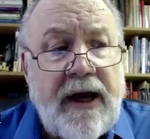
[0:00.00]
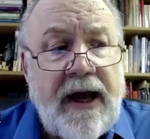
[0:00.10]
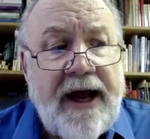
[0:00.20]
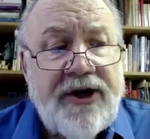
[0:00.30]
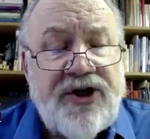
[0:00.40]

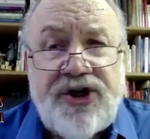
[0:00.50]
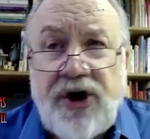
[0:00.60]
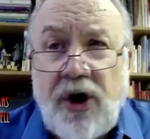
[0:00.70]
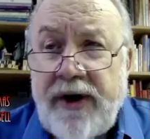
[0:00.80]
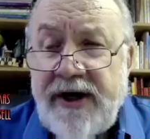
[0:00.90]
and
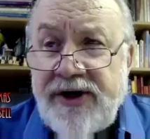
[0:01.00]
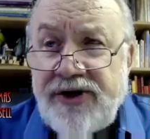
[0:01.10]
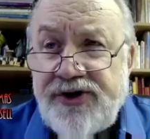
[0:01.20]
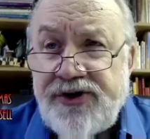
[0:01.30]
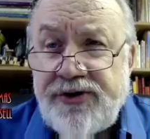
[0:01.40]
show
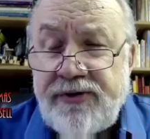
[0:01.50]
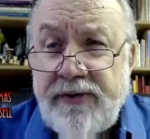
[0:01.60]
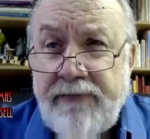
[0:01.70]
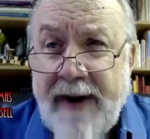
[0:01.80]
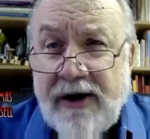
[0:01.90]
his
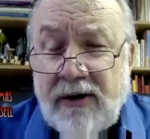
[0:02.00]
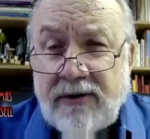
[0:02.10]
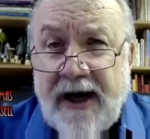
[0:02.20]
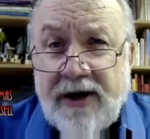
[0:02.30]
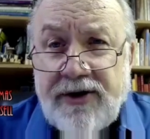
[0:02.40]
medical
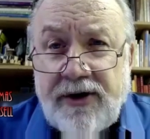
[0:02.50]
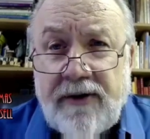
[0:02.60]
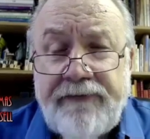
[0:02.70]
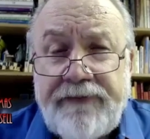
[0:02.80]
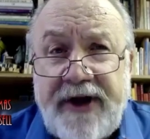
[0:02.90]
doctor
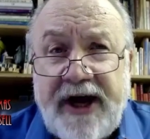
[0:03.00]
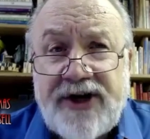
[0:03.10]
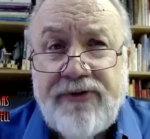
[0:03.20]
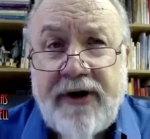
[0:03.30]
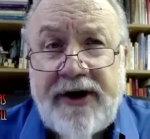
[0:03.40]
the
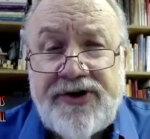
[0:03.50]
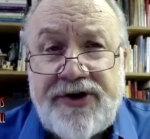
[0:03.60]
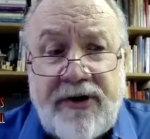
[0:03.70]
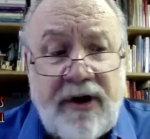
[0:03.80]
x-rays.